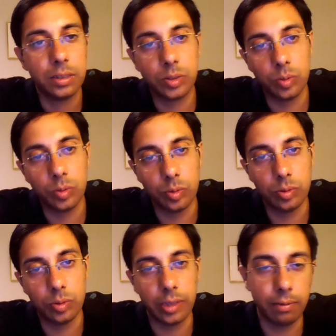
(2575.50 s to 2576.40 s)
So
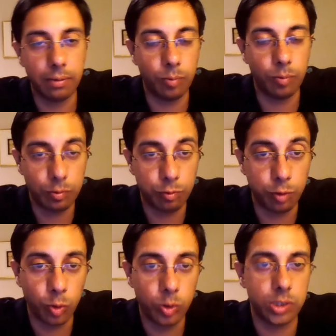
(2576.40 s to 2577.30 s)
then what
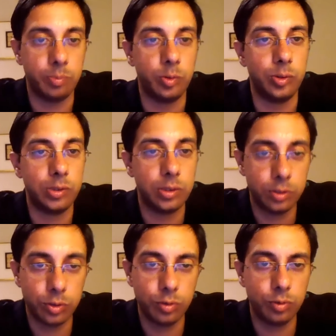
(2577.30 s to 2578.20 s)
float supports.
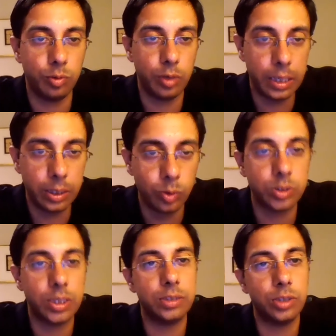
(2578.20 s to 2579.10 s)
So in those
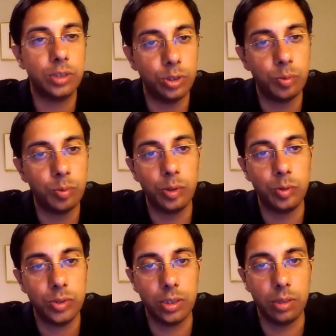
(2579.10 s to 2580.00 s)
cases, you would
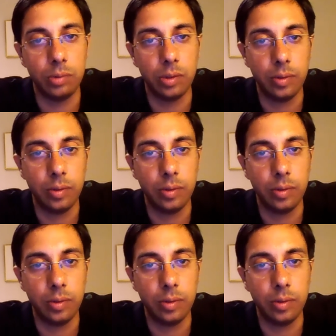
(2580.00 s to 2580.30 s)
use a double.